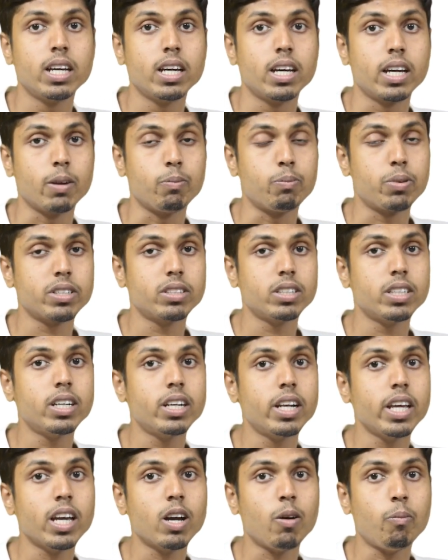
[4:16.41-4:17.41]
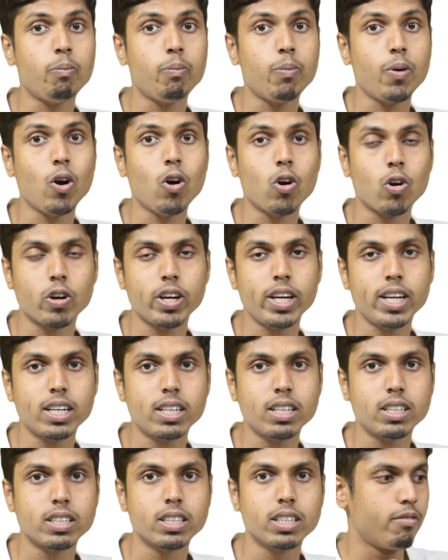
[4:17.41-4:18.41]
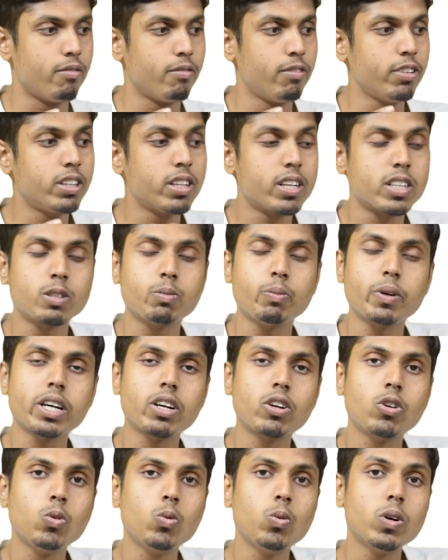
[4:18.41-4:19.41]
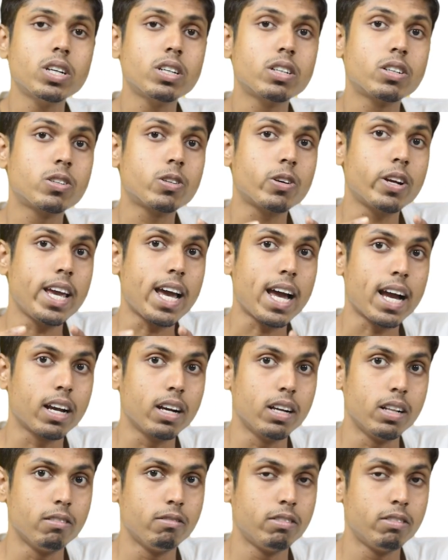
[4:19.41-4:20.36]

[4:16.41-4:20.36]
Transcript: representing a point with respect to a triangle,